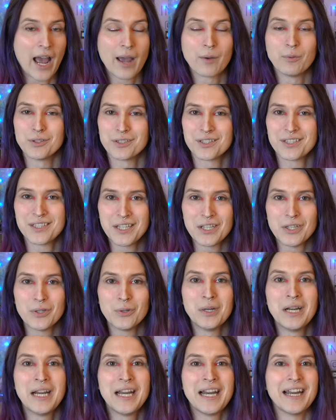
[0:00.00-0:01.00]
I will see
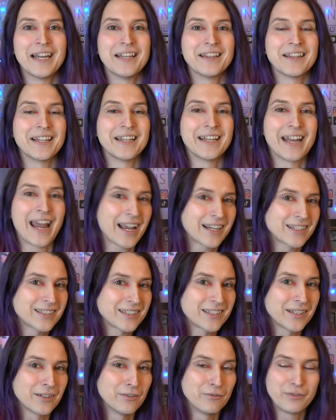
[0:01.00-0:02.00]
you in the
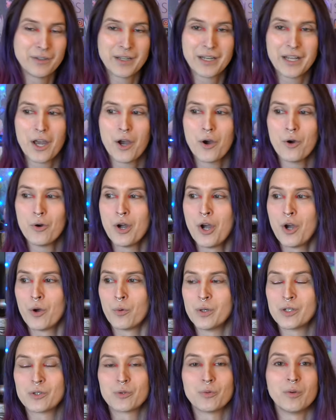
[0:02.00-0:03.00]
next video,
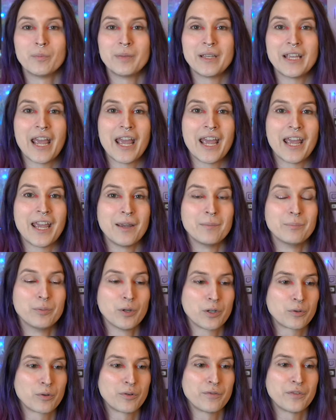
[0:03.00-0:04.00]
which will be a
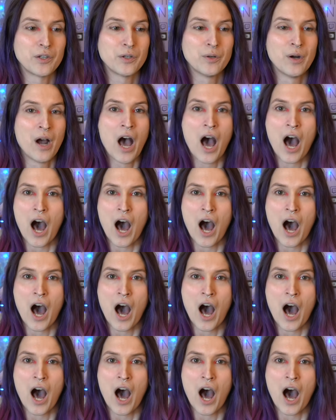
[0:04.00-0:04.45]
book review